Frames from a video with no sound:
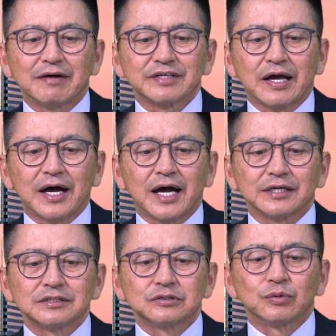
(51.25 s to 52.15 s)
now
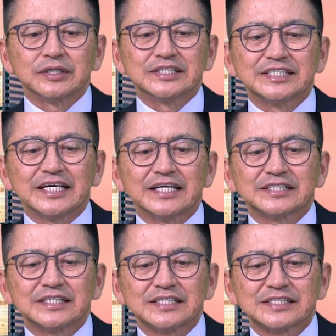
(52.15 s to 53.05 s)
128
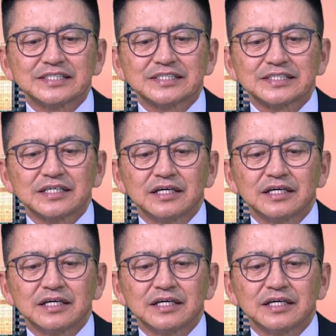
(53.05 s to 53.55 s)
cases.